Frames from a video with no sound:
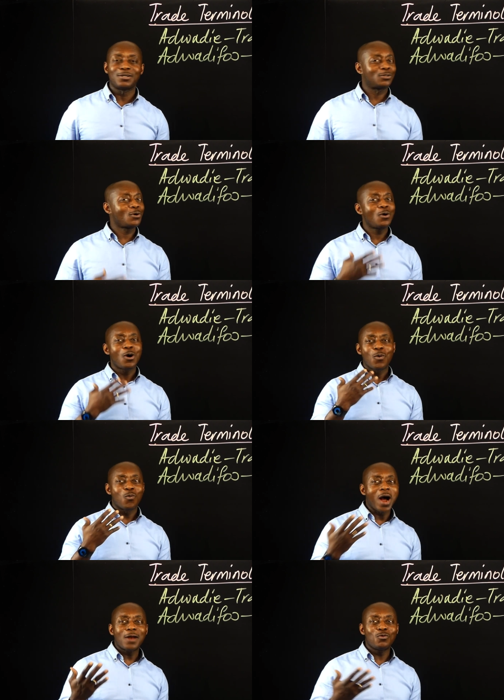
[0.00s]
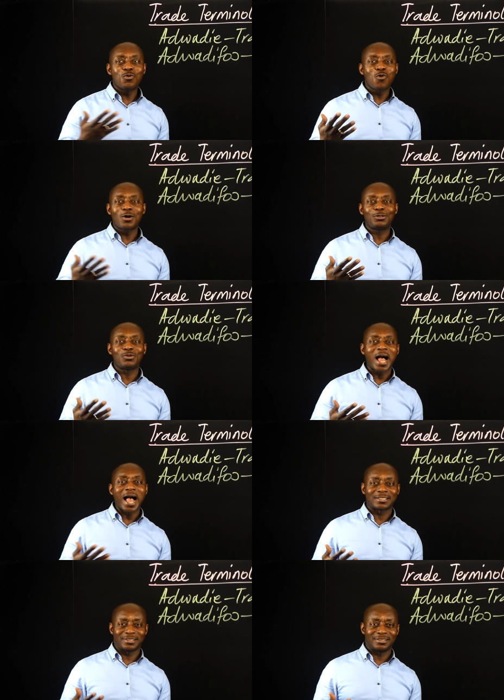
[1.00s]
So one will want to
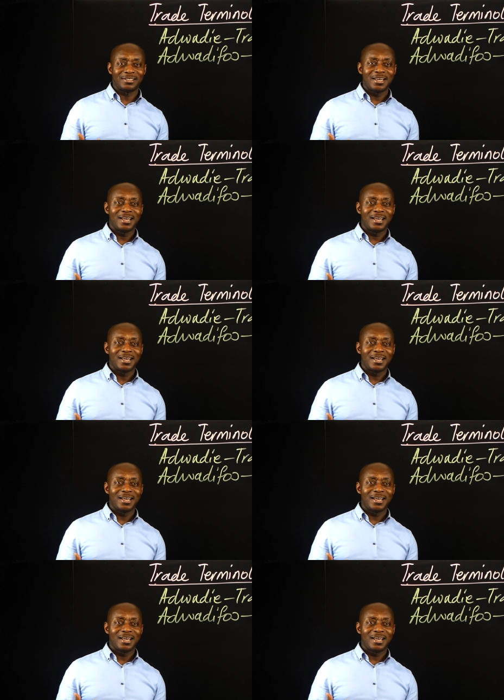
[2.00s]
ask,